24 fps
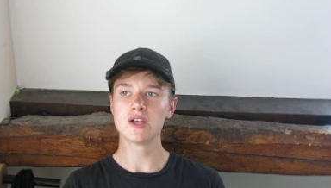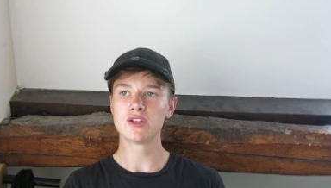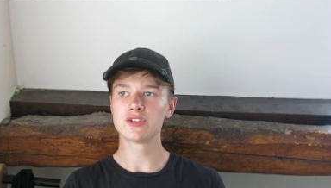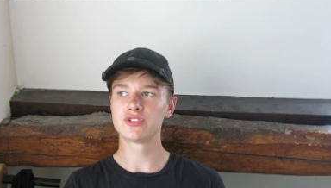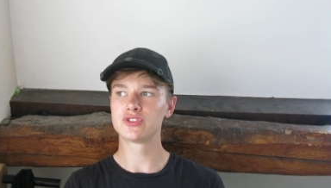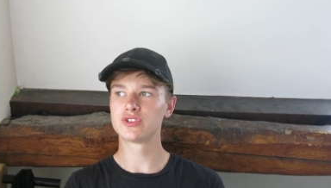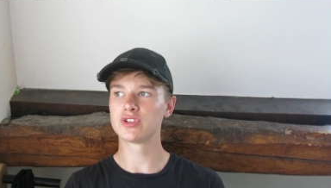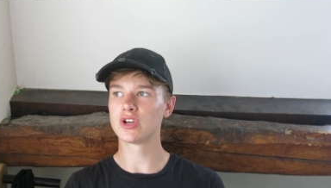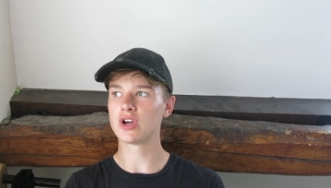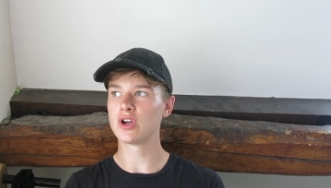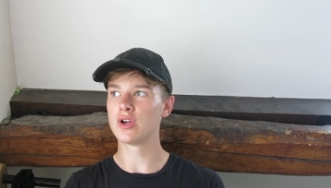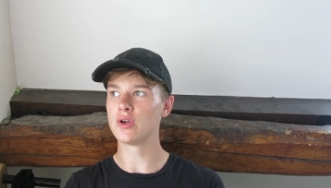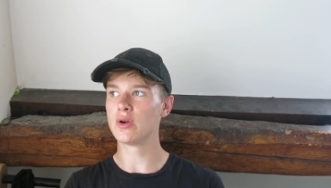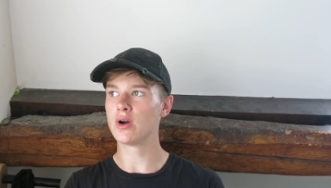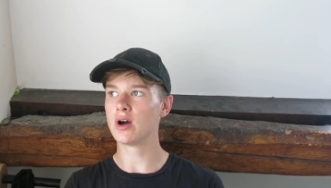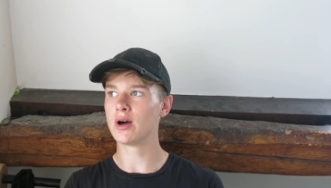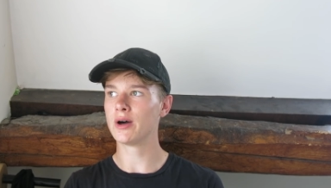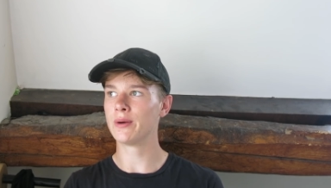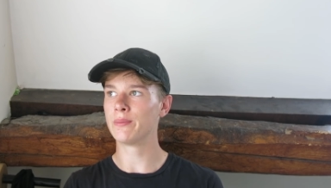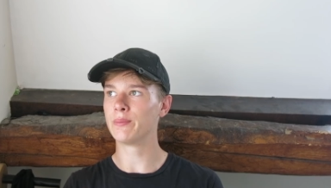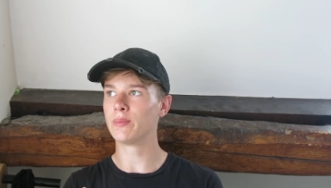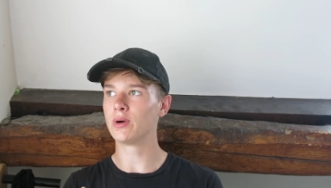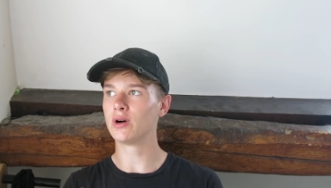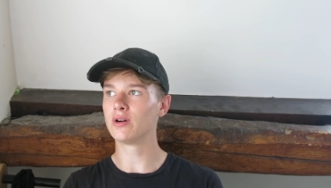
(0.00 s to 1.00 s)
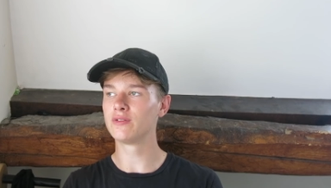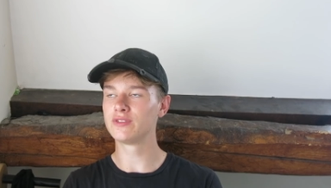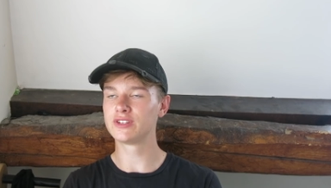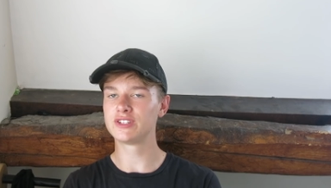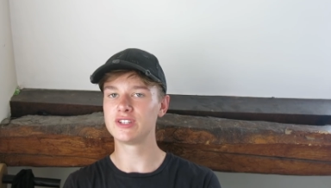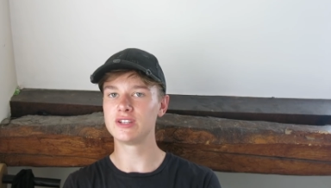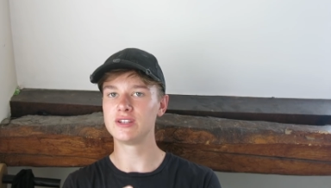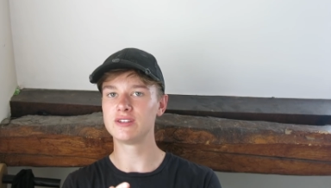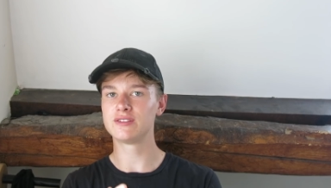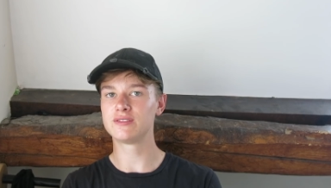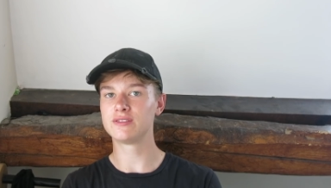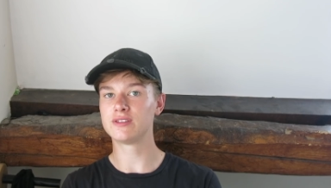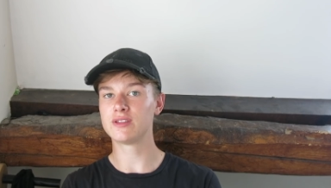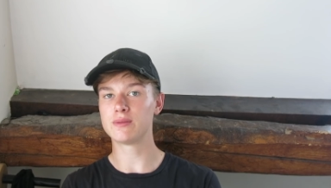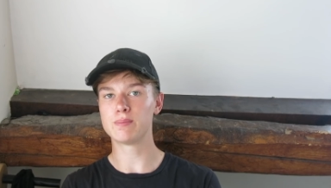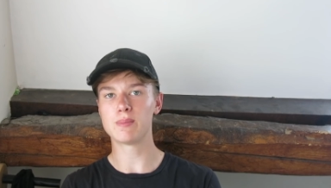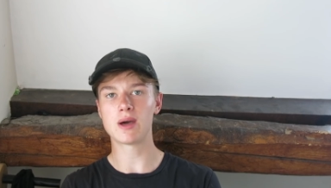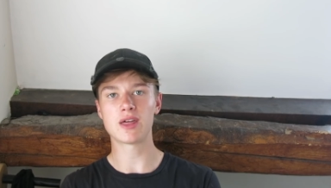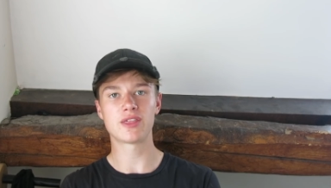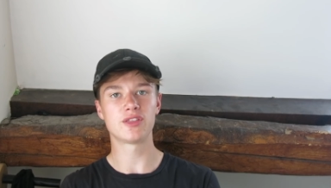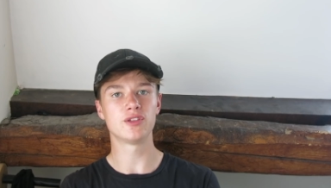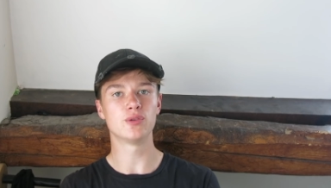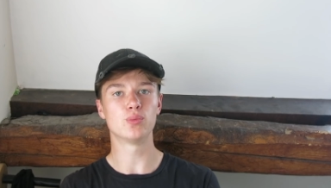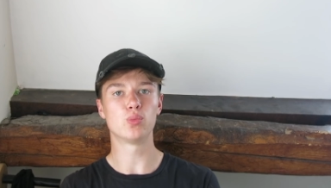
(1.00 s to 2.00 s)
So um, obviously
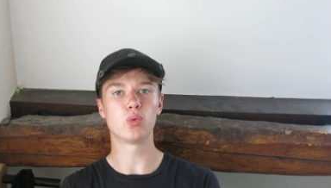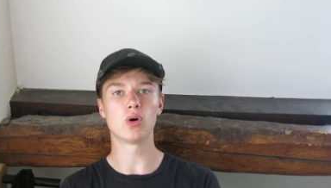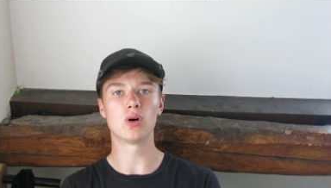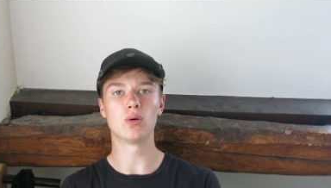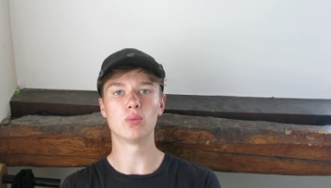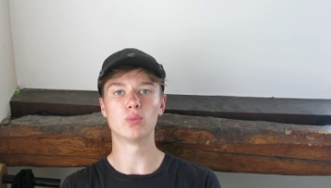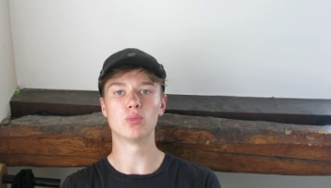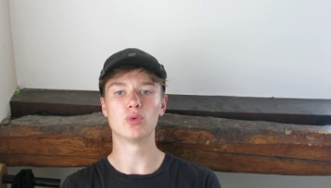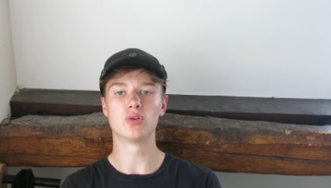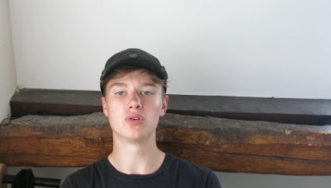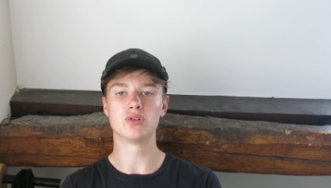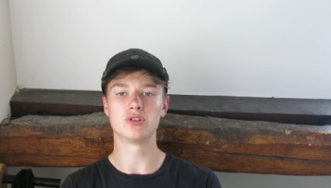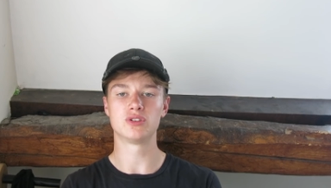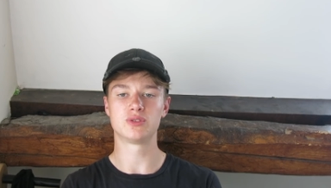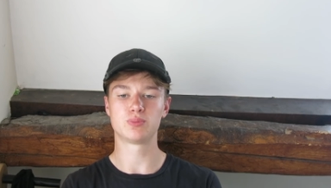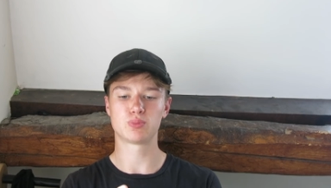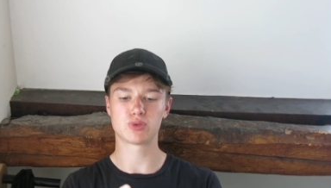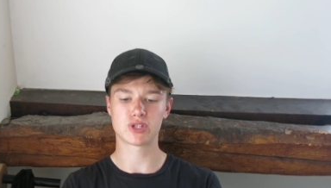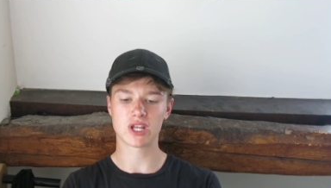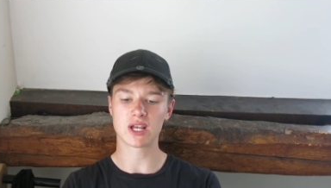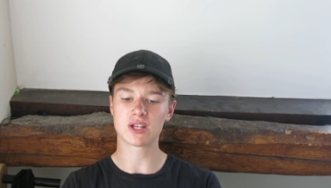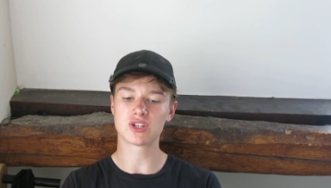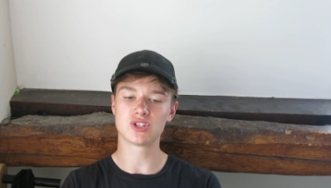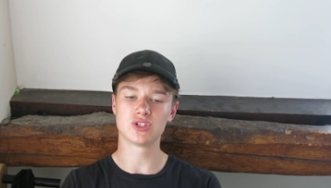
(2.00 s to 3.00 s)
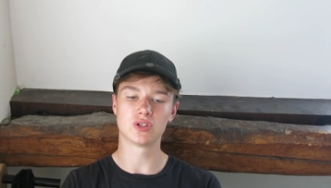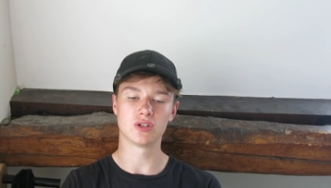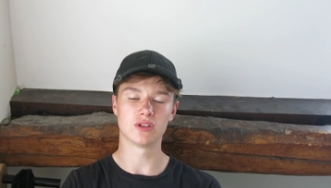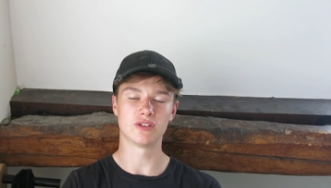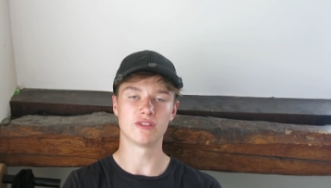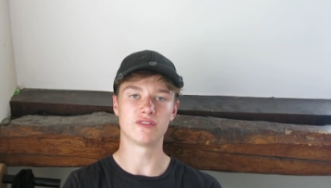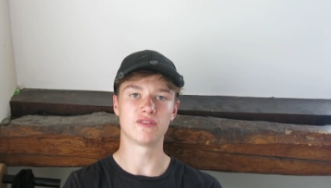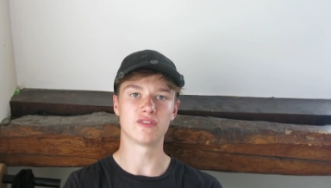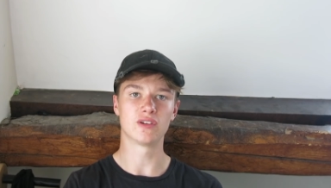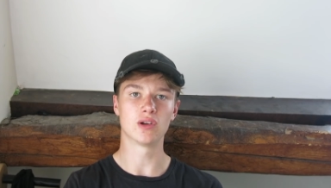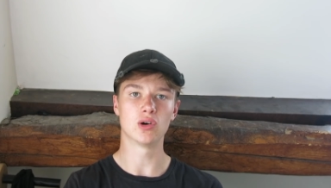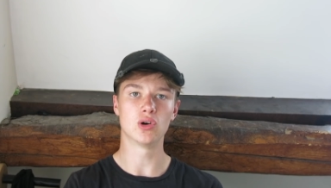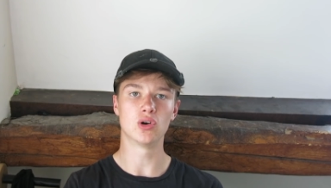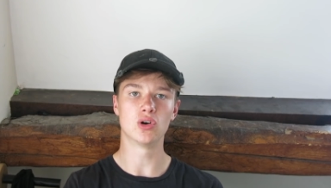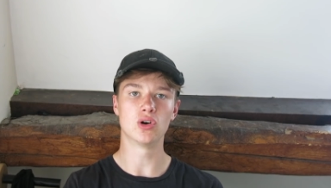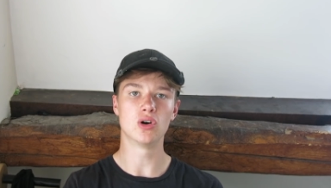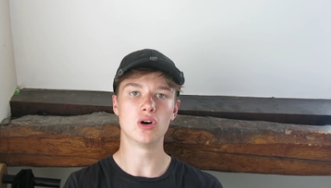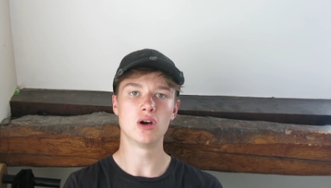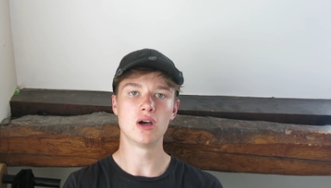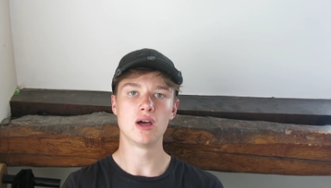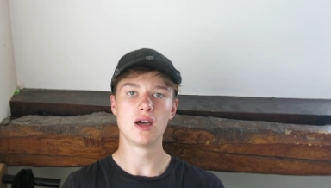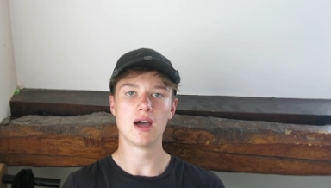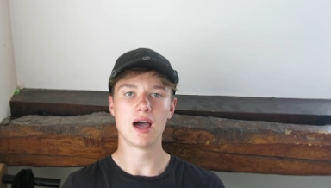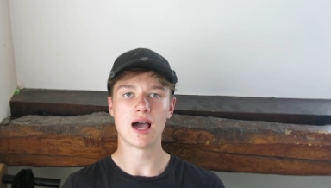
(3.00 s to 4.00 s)
method one was protection on the
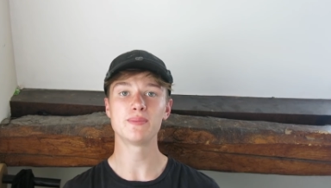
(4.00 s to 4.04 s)
floor.